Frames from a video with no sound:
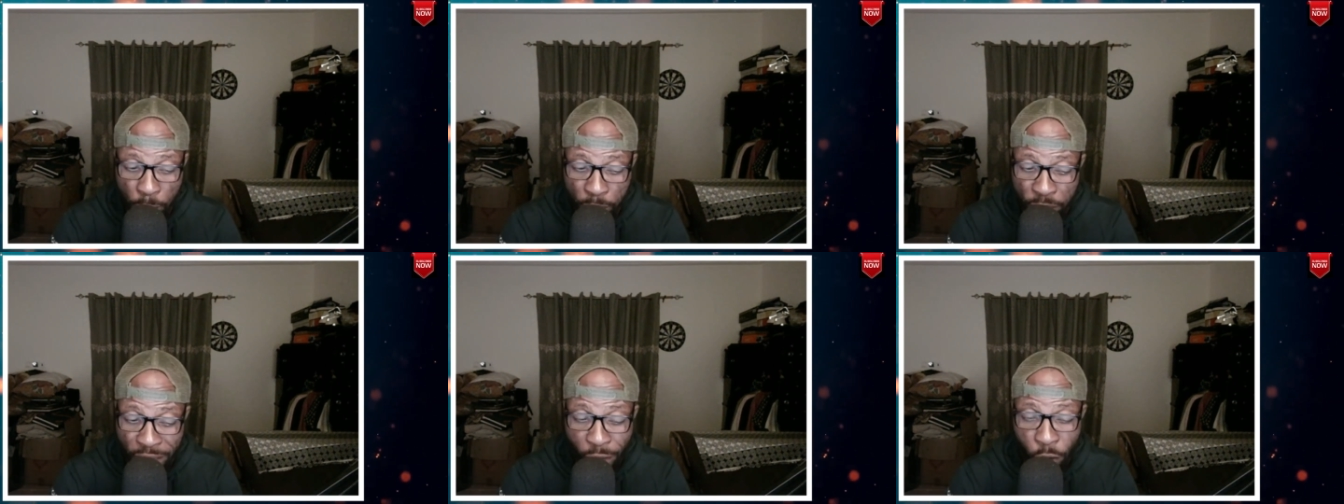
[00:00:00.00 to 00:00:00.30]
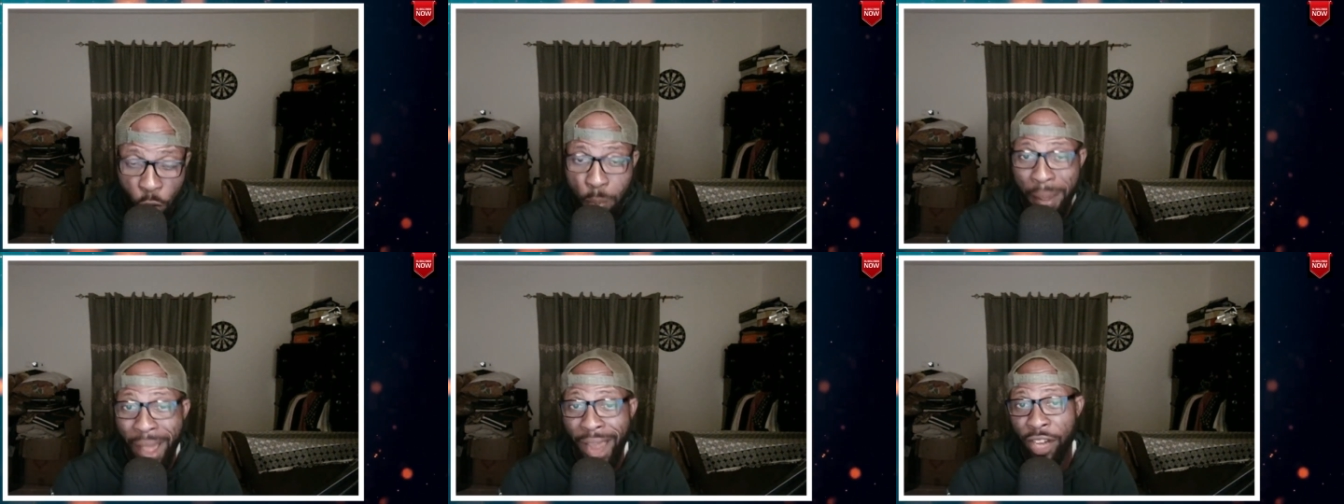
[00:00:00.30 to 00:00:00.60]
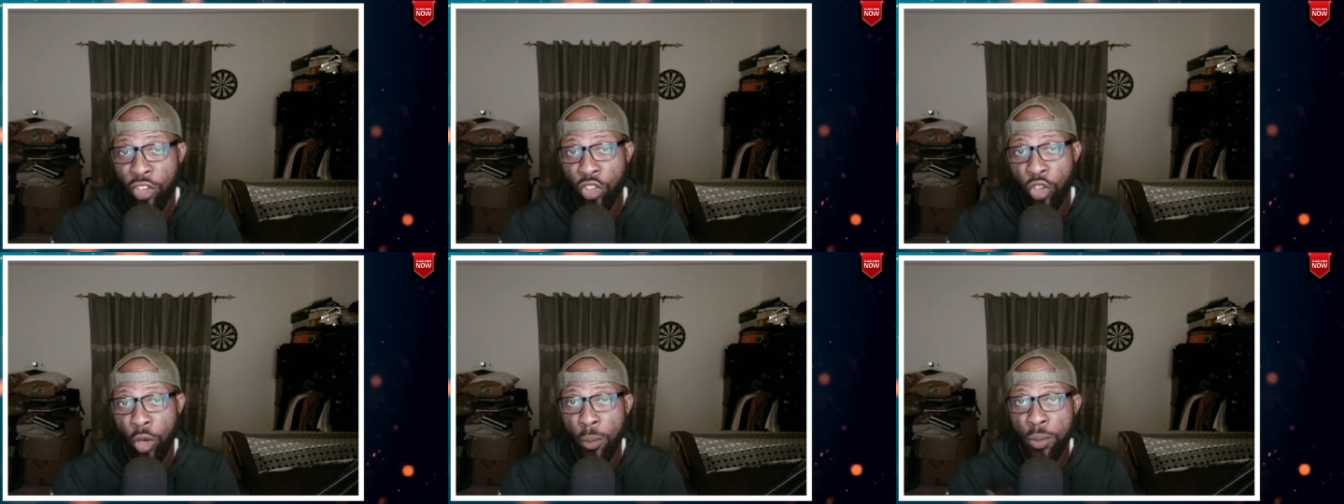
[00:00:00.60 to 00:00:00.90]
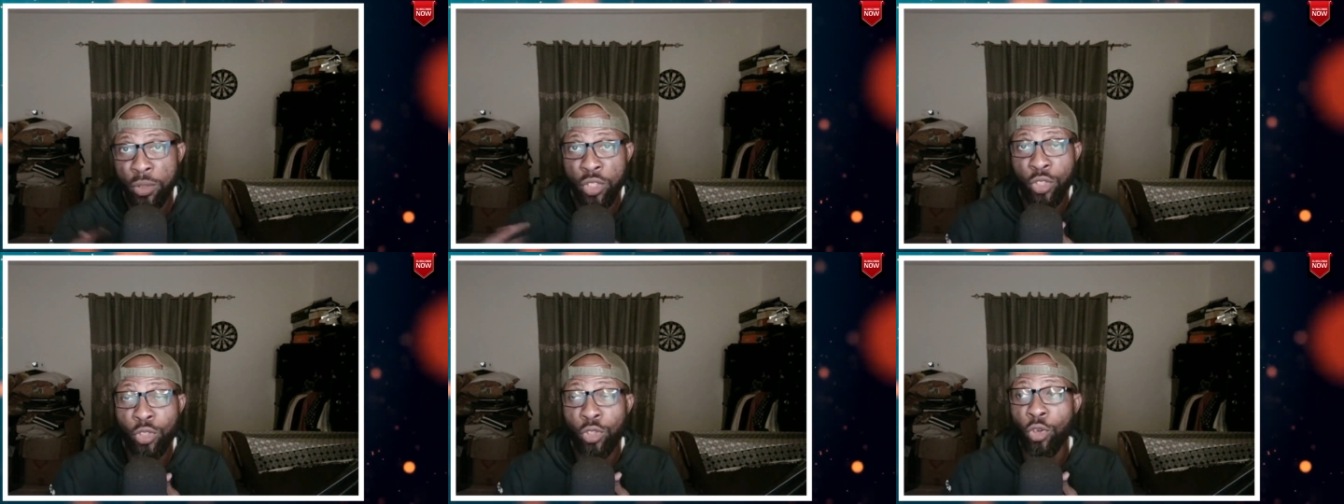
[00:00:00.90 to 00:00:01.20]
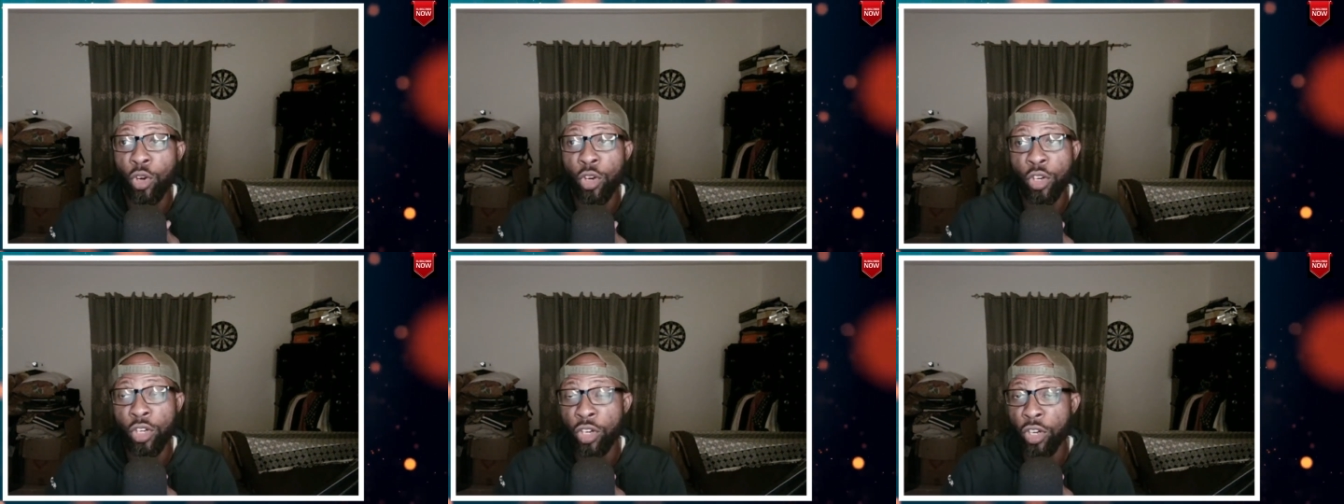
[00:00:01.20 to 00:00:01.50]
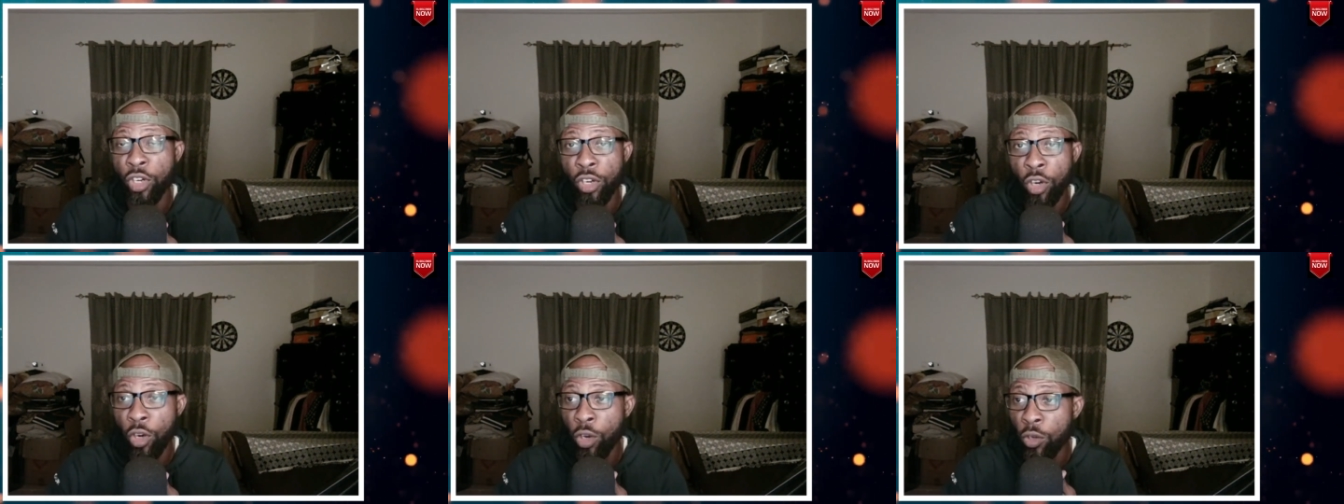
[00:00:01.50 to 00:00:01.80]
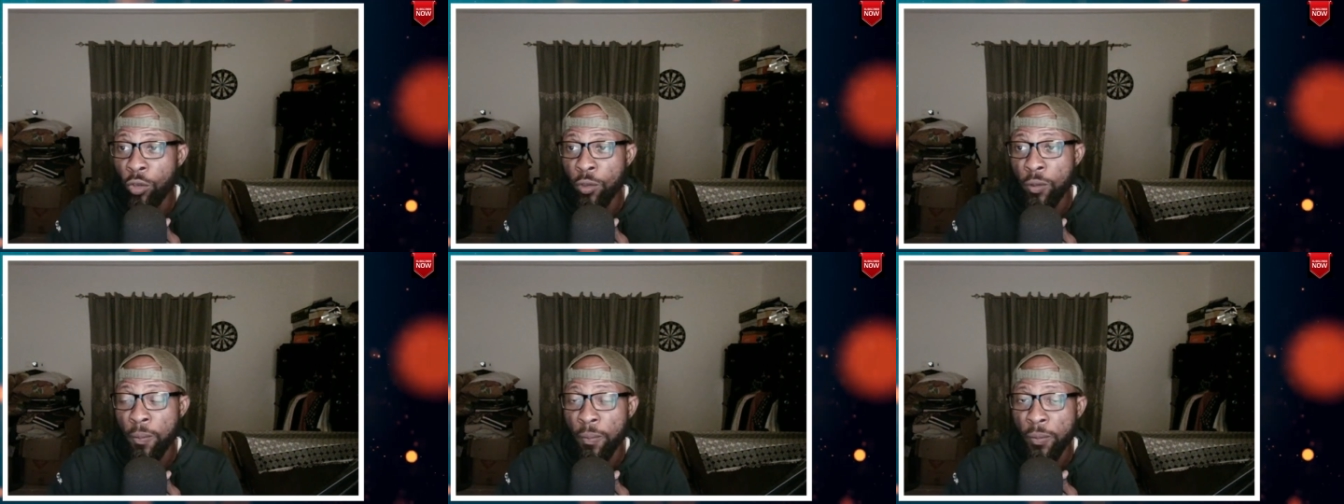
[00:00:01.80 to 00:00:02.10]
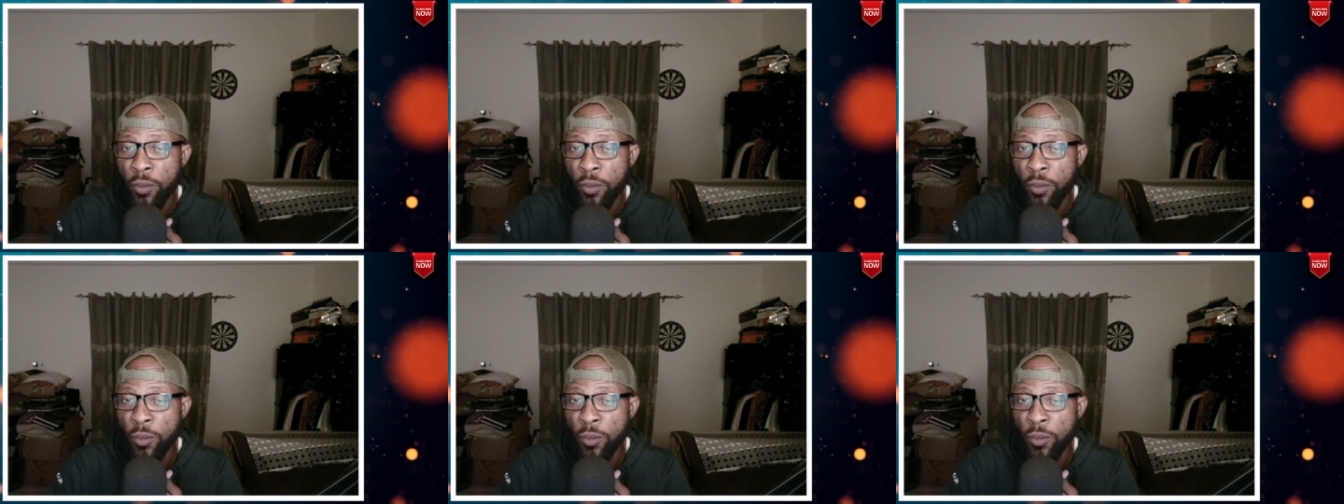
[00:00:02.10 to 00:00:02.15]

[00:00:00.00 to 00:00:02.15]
piano backdrops you know on her own